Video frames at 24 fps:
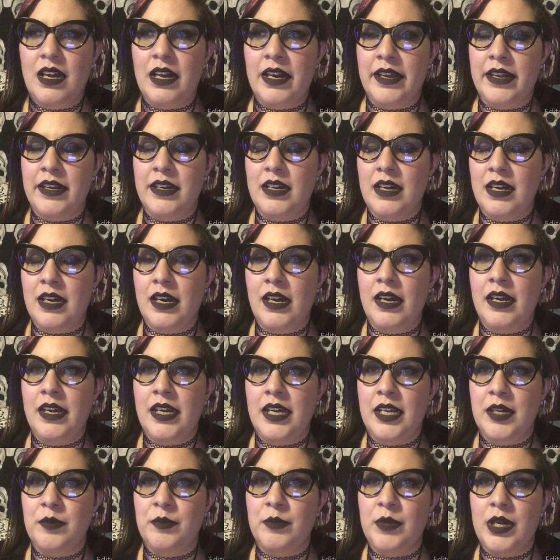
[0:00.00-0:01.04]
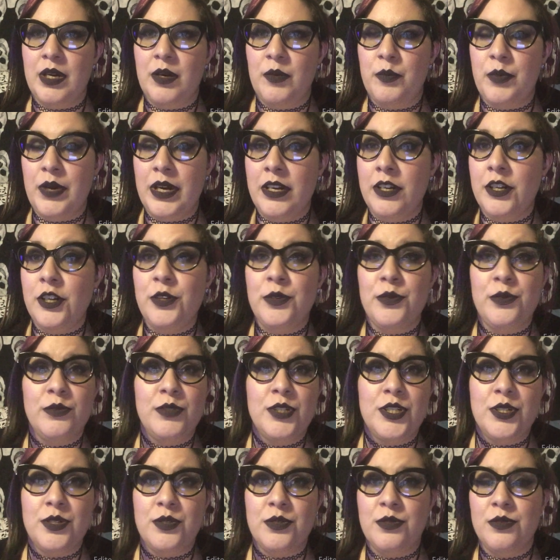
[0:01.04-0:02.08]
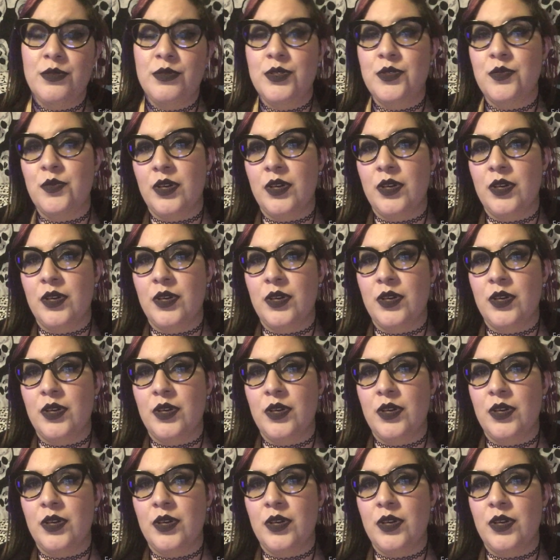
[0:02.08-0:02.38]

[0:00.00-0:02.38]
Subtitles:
and I am brand new to